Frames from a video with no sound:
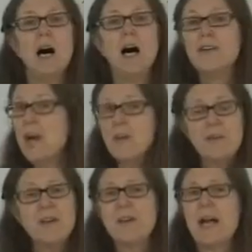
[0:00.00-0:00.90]
Another
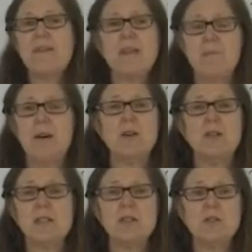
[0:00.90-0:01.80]
thing that I think
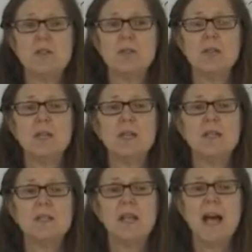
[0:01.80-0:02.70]
parents can do
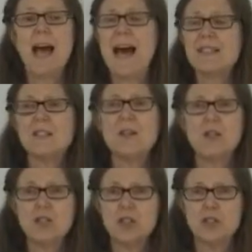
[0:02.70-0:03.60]
is ask their
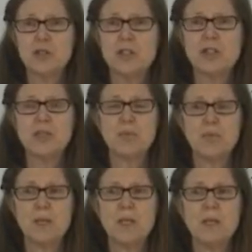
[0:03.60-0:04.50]
children to
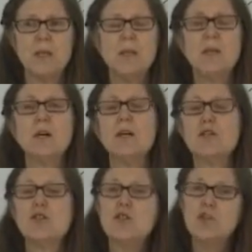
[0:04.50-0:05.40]
read
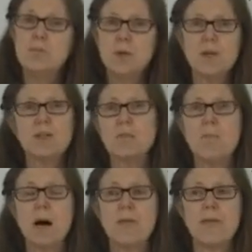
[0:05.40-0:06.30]
2 books a
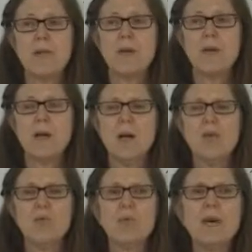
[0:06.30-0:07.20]
month.
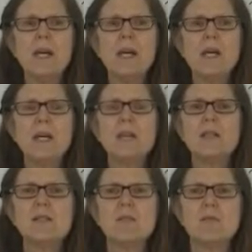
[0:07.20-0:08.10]
Reading
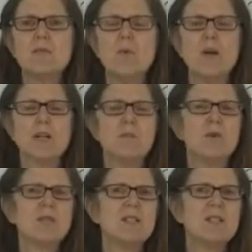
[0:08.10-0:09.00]
is one of the
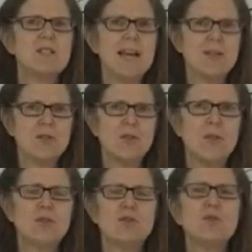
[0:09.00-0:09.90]
most
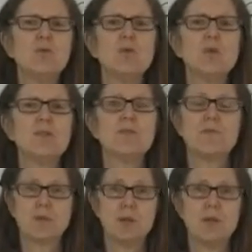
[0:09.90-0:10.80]
essential tools
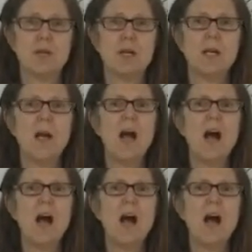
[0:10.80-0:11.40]
for learning.